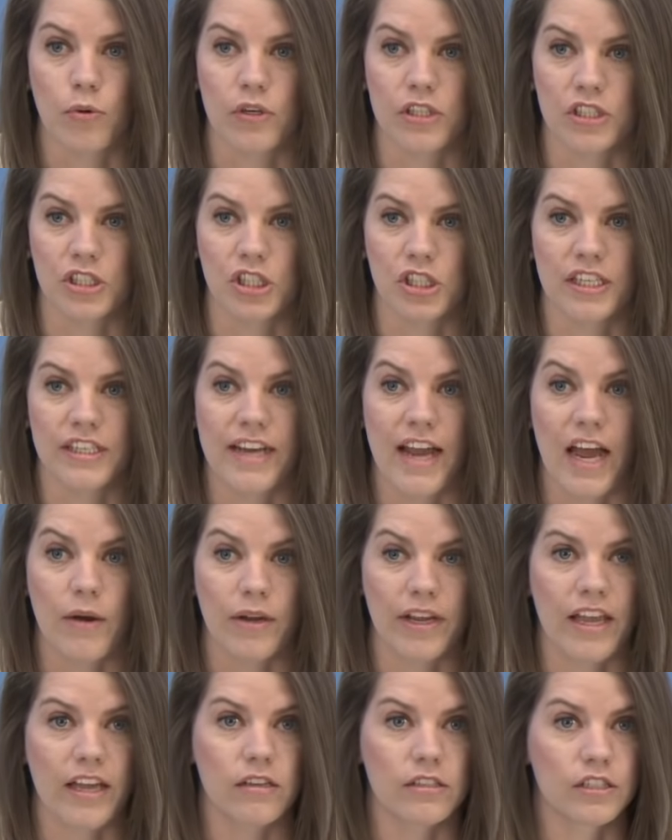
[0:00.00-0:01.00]
portion now
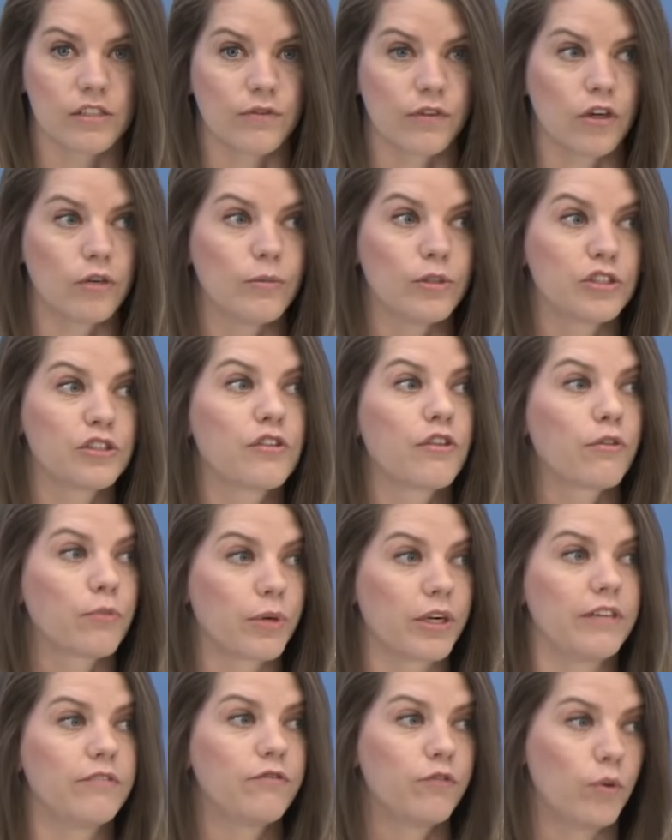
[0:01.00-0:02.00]
accounts for almost
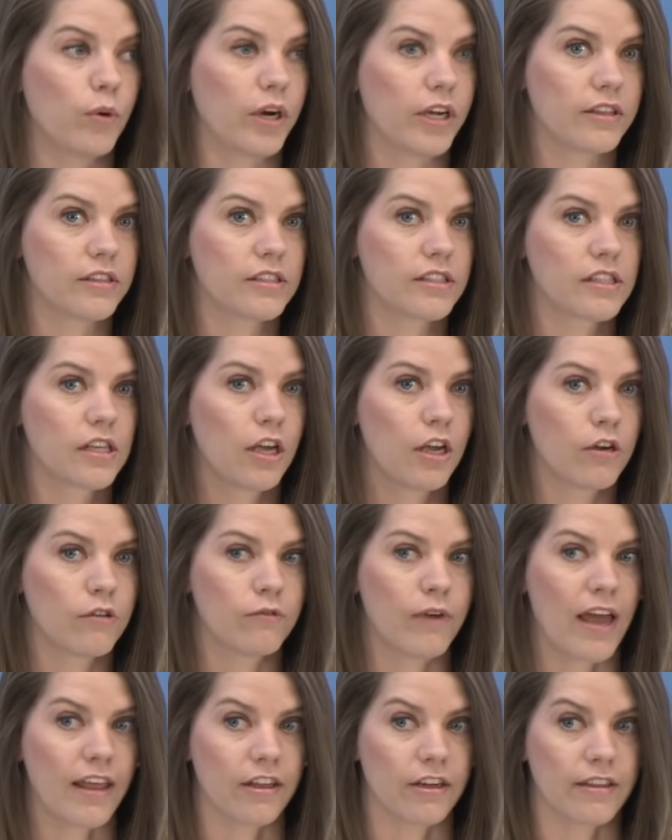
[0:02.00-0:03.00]
3/4
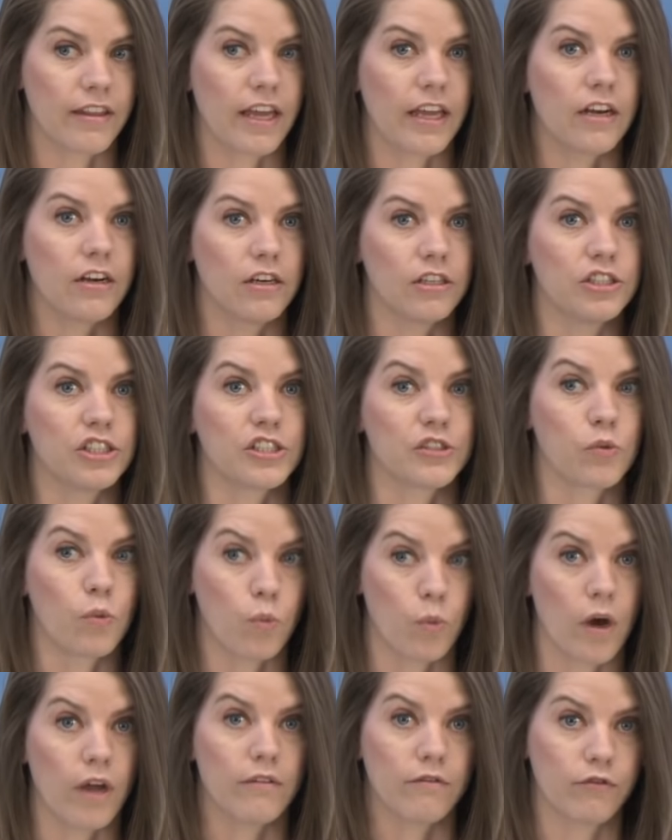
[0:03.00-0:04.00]
rather than just
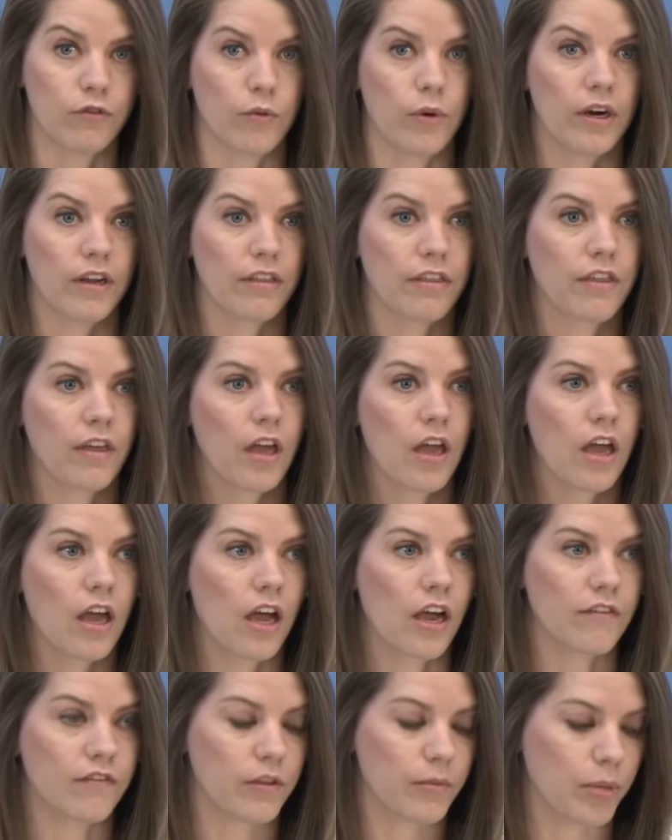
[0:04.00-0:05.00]
1/4
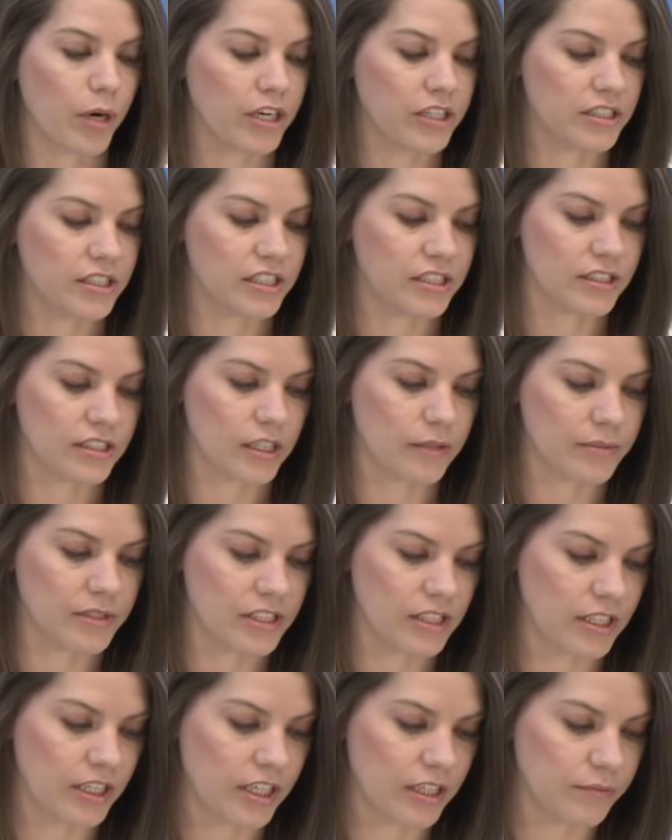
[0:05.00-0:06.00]
of the Part D
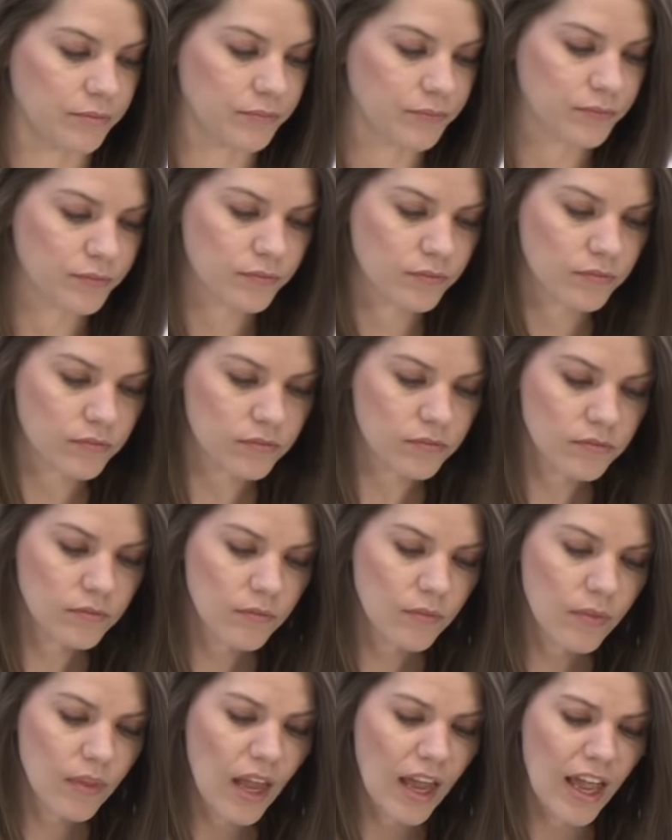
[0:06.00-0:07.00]
subsidy.
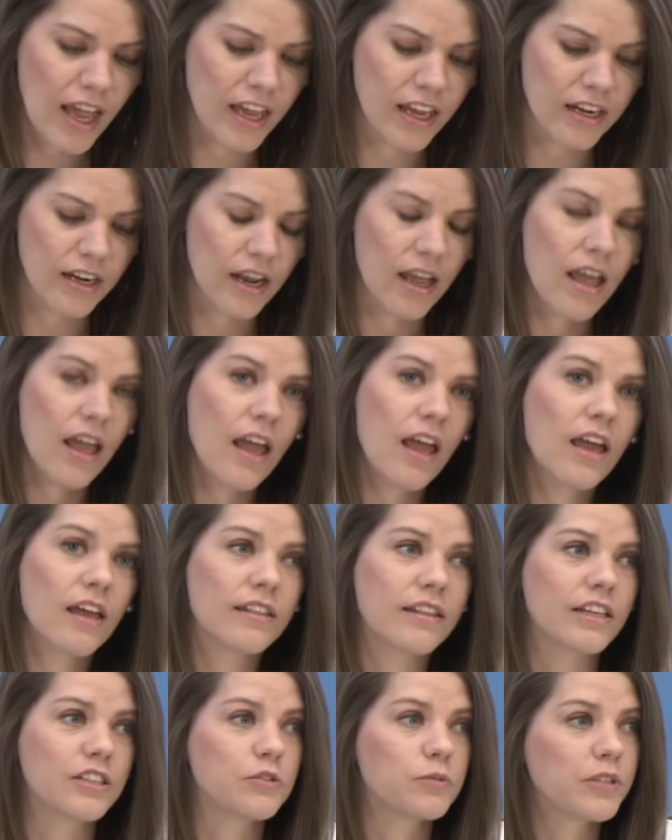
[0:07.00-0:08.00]
And
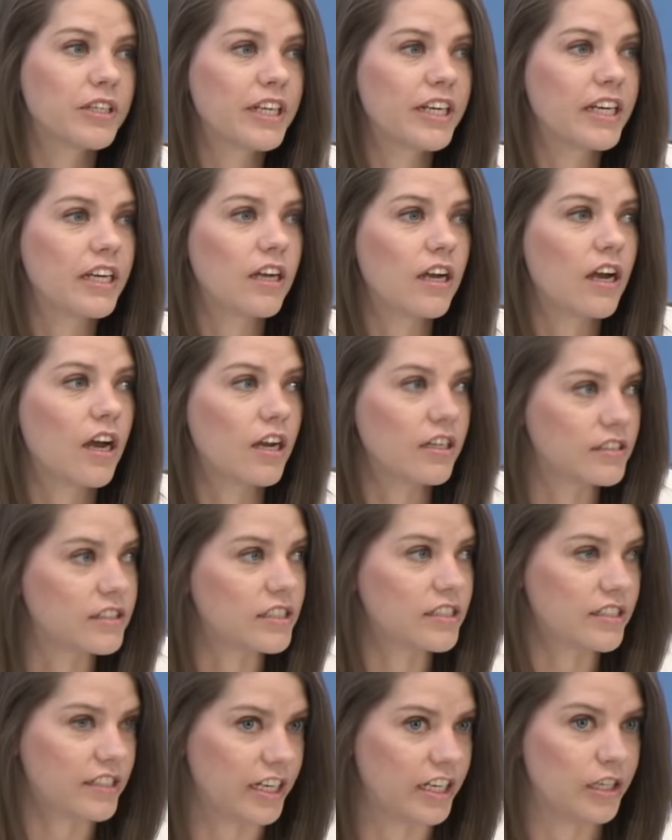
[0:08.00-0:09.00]
that's really
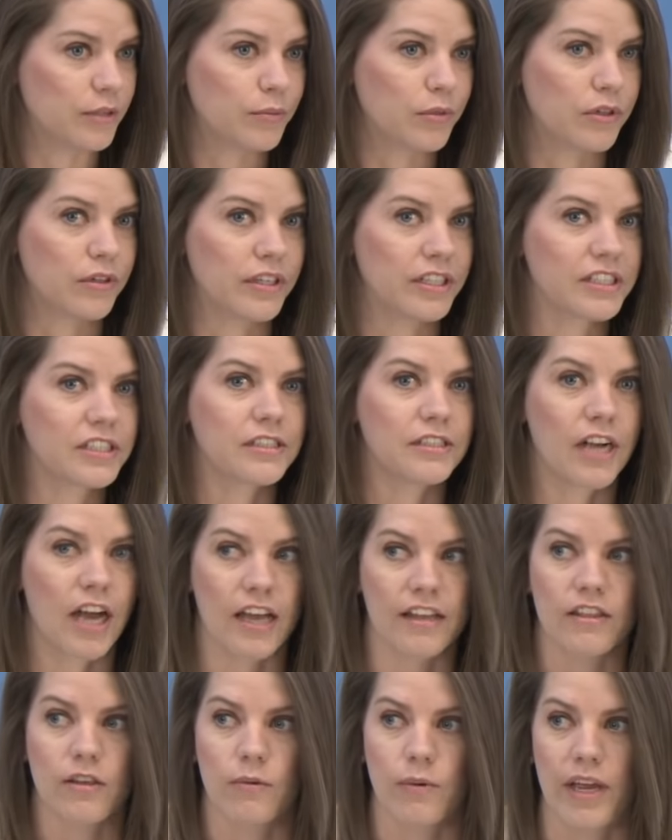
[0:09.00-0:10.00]
unsustainable. It's
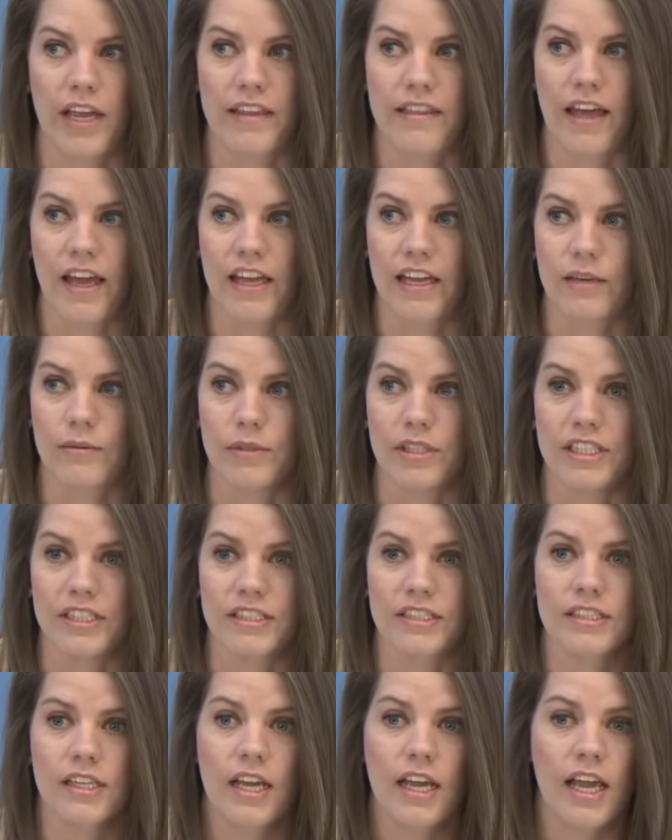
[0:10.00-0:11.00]
not the way that it
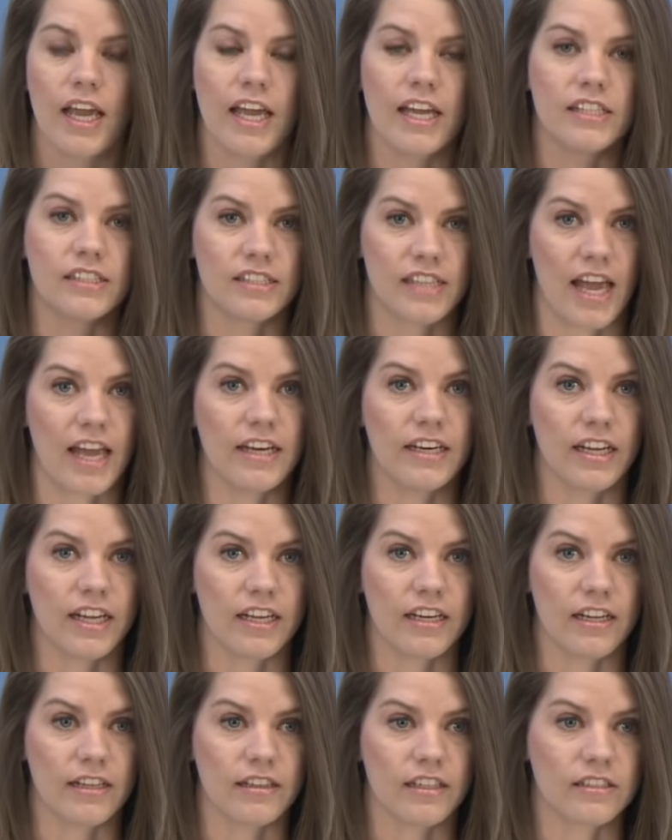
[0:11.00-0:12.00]
was
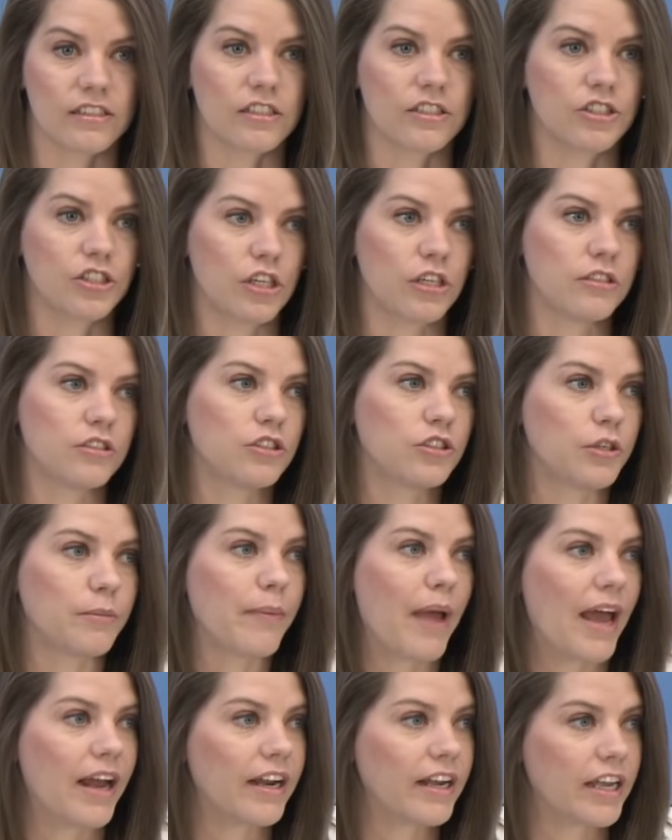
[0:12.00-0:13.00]
intended, and this is a
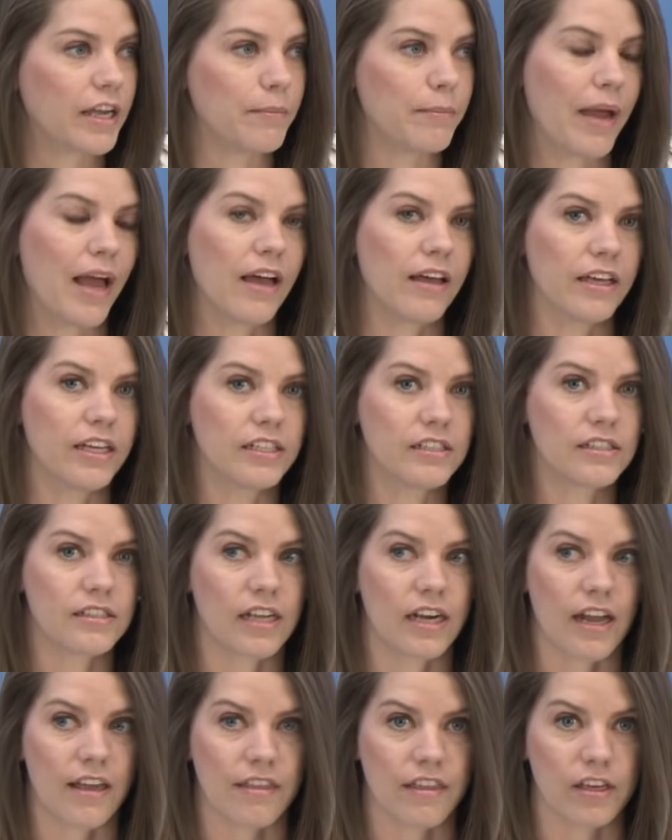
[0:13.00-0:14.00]
dramatic imbalance
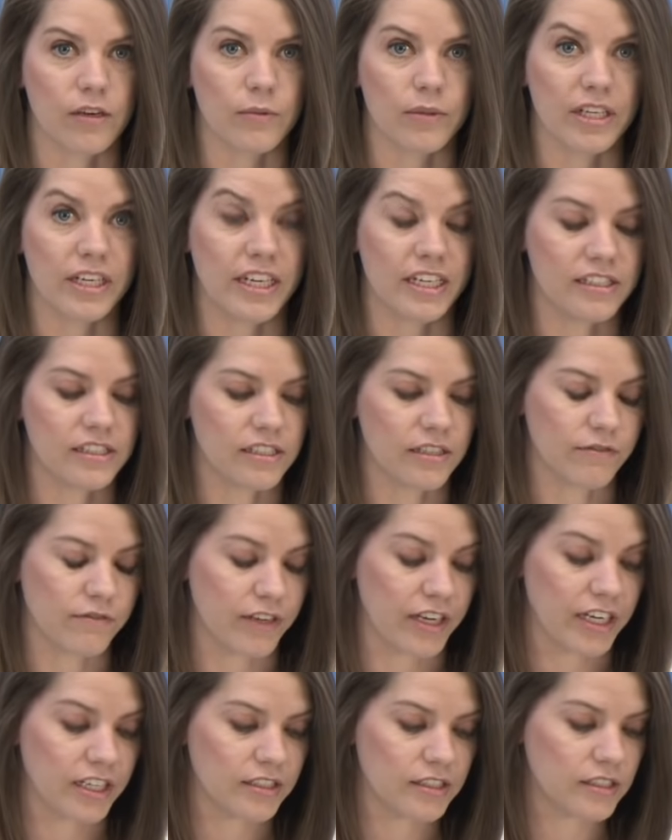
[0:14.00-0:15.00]
that I think we need to
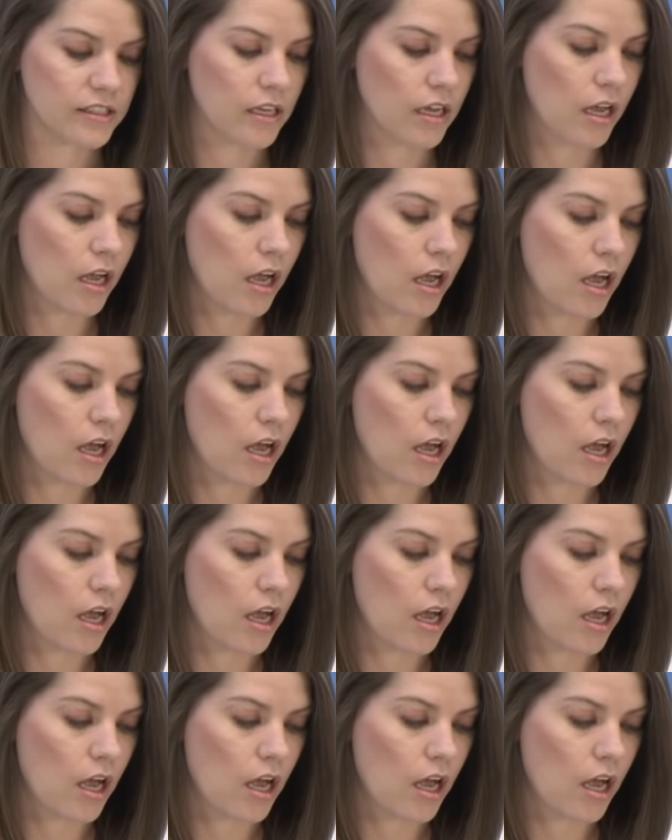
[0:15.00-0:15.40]
fix.